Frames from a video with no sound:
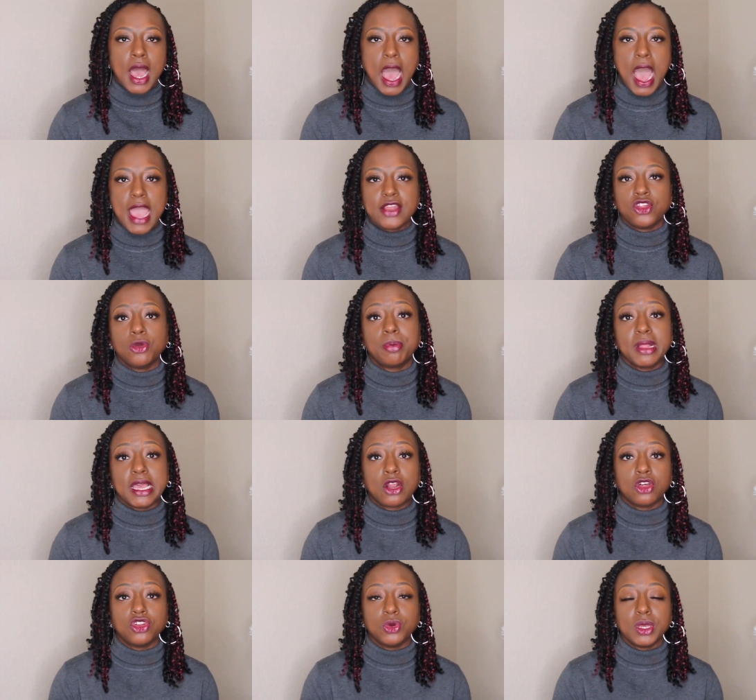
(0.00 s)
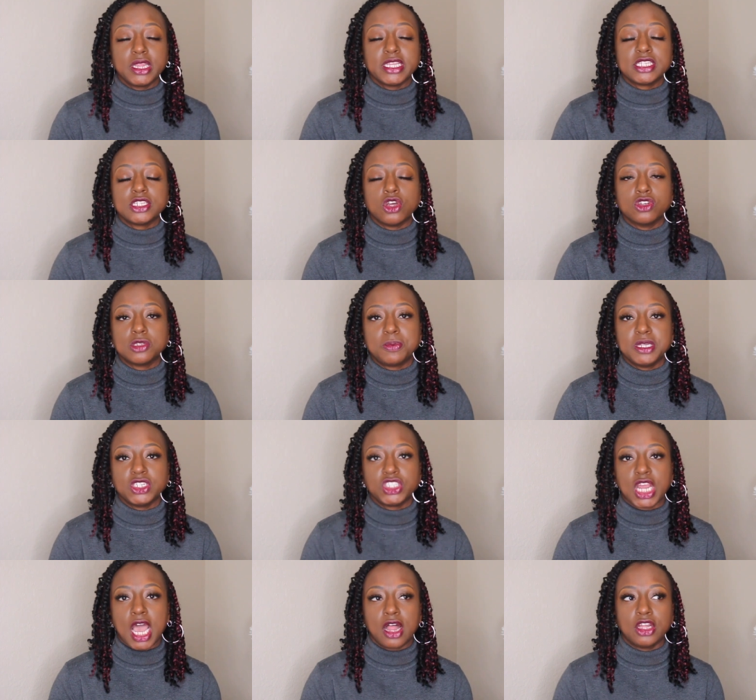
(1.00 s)
I do plan on doing this no spend
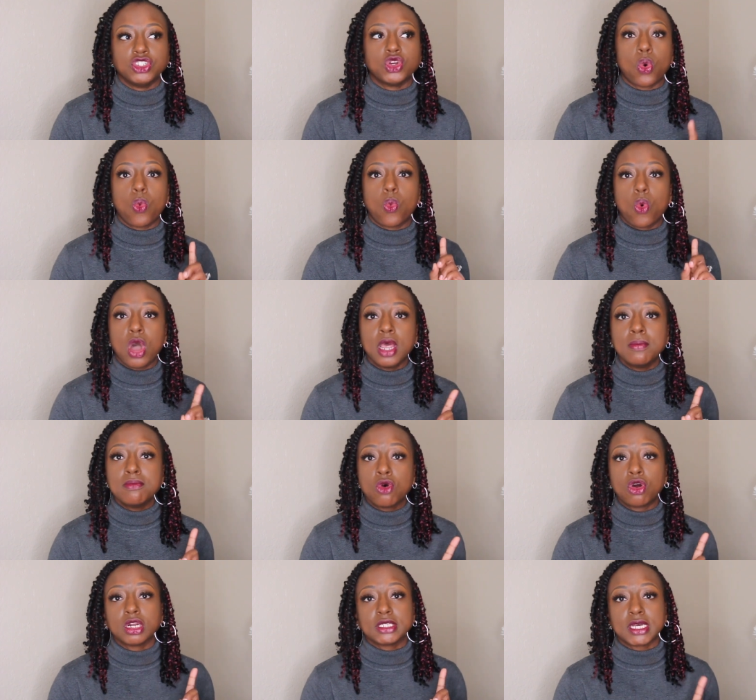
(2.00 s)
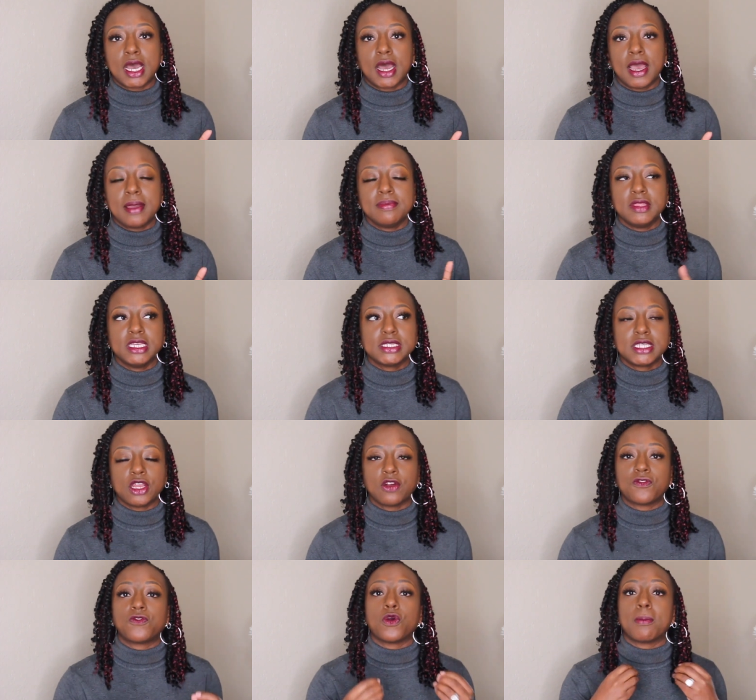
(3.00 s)
challenge one more time this
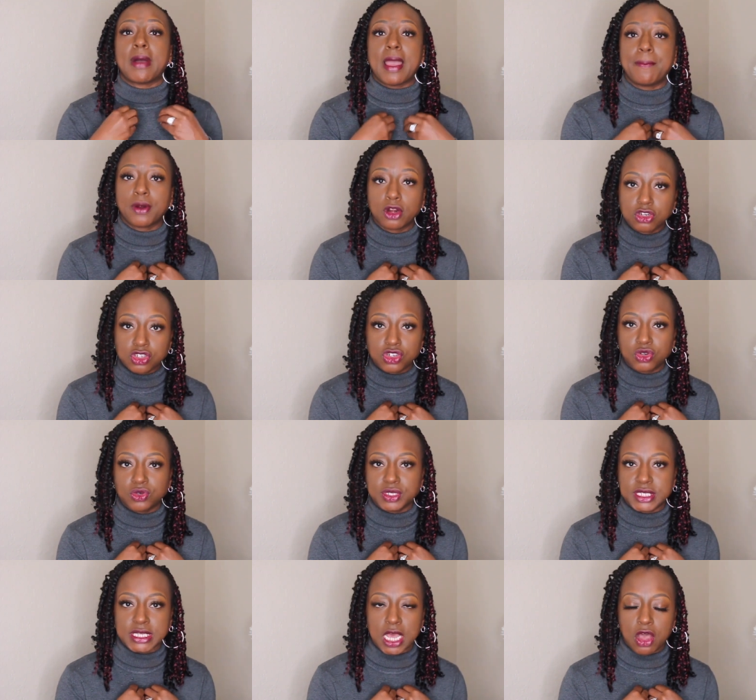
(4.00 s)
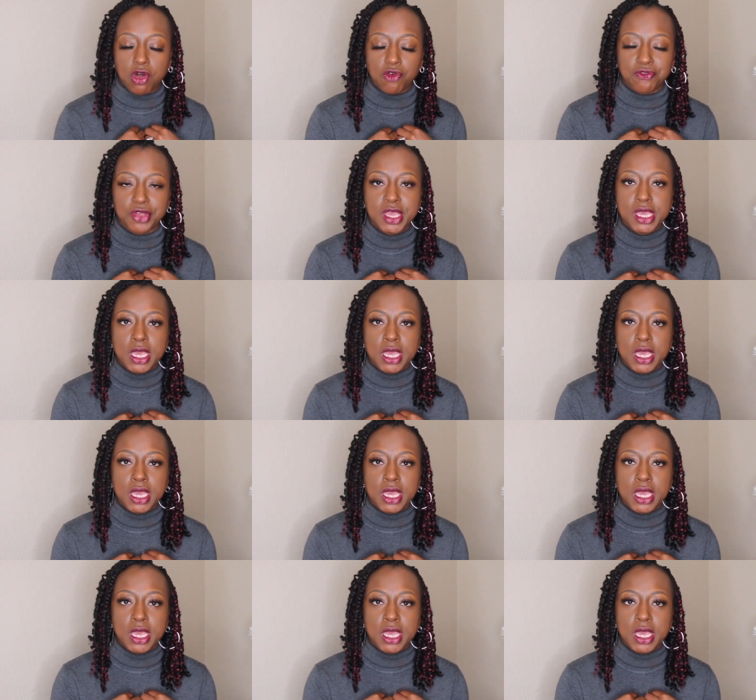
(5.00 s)
year for my personal self,